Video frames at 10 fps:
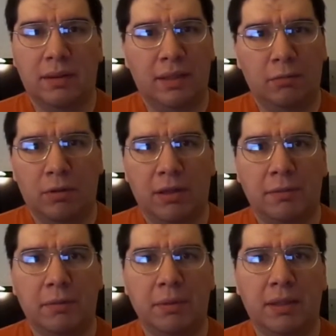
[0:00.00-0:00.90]
that he wound
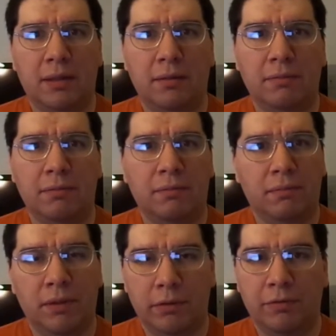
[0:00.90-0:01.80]
up to become
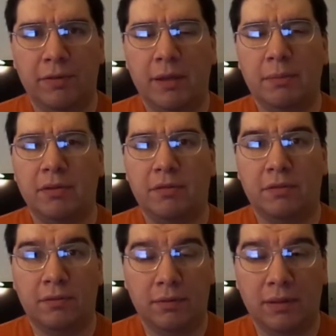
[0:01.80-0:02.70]
very
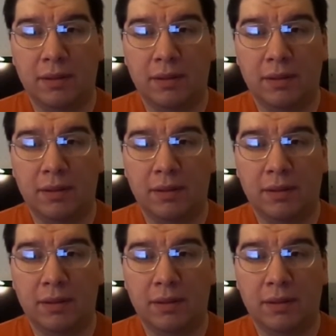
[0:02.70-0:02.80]
famous.